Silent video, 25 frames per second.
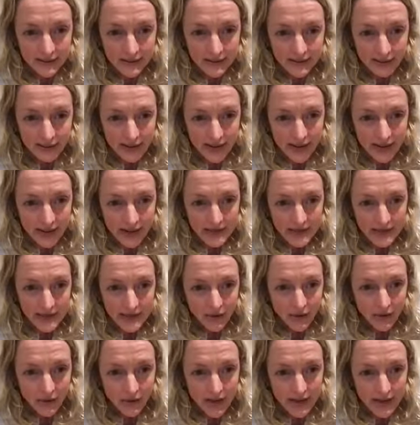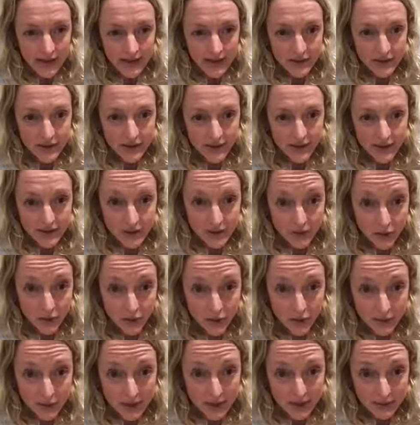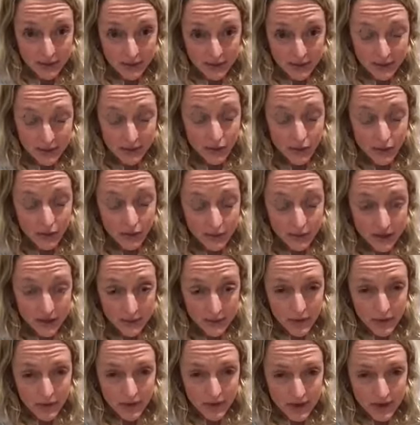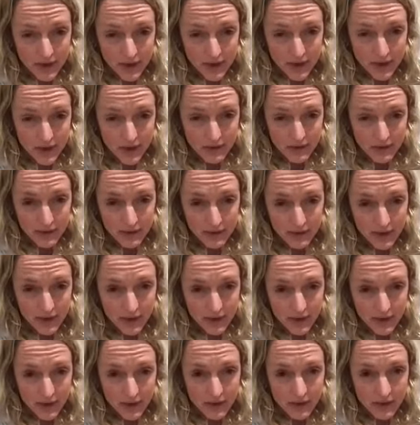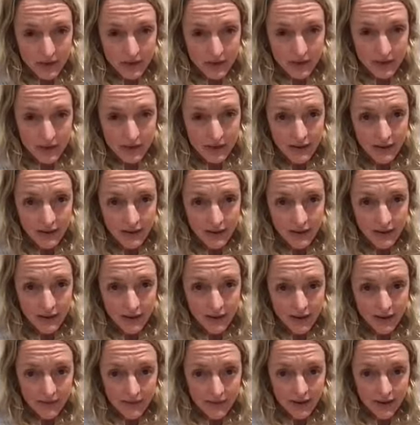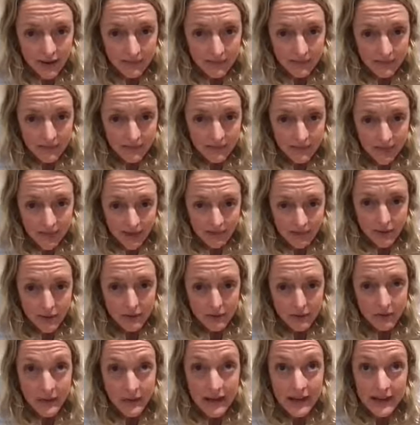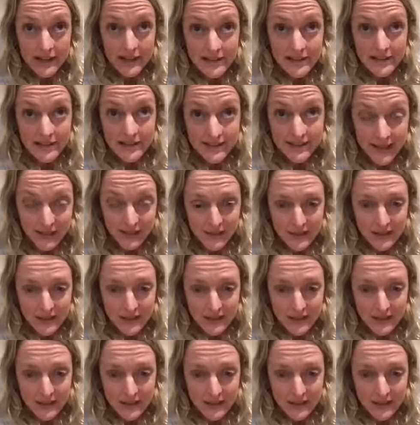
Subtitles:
Relaxing right ear to right shoulder. Great, with great modification fee. Everyone release, come into pigeon.